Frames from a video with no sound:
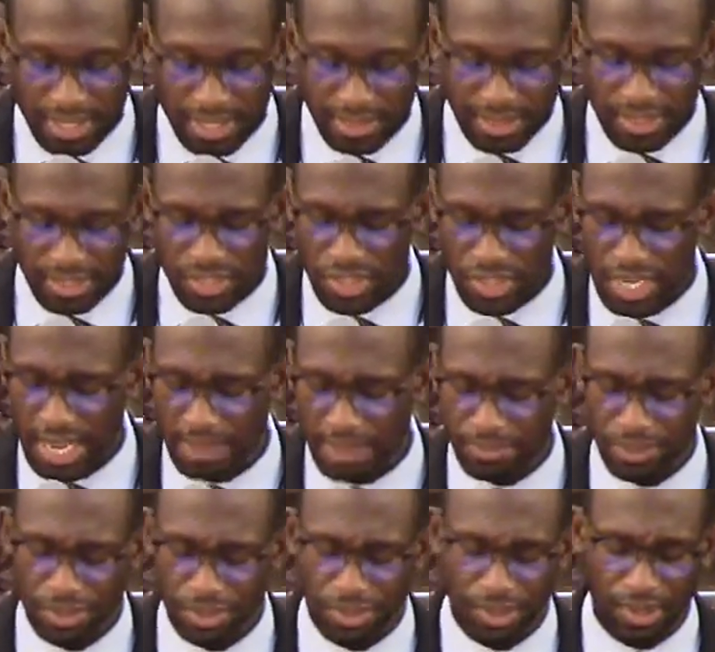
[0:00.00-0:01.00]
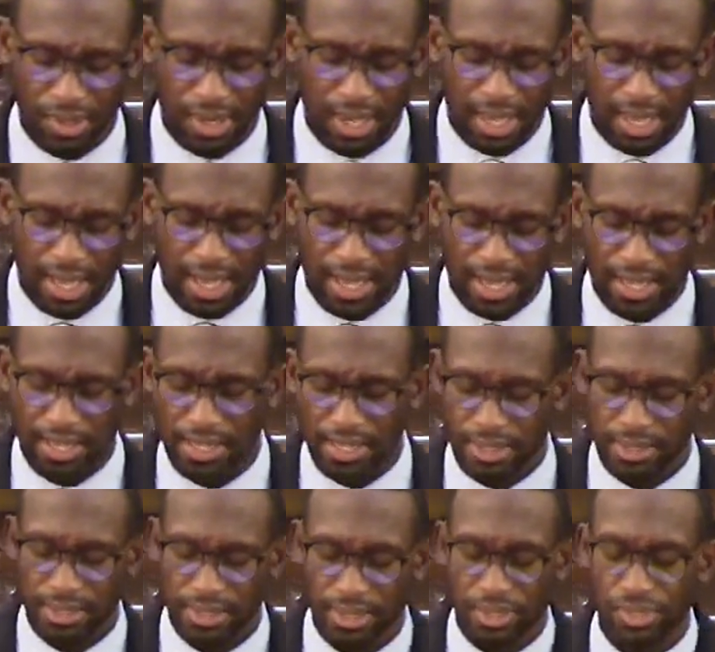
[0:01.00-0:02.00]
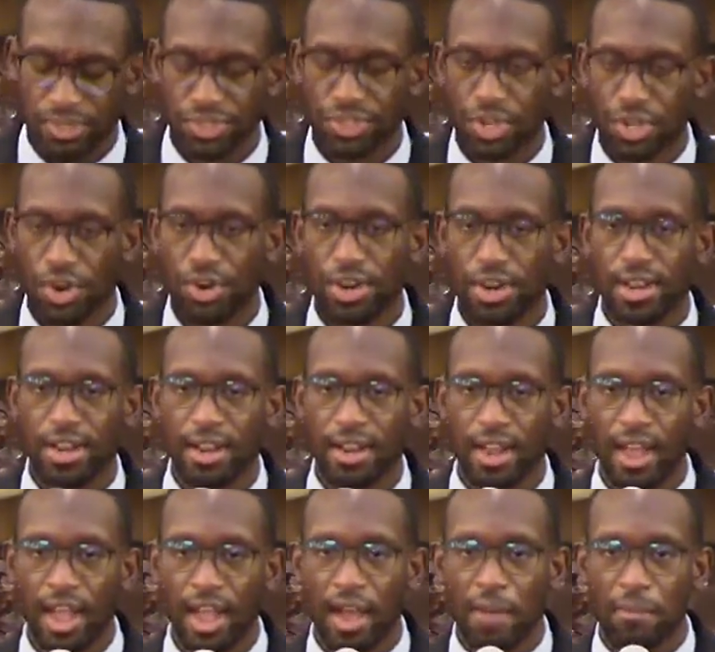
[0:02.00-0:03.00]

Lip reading: This chapter is concerning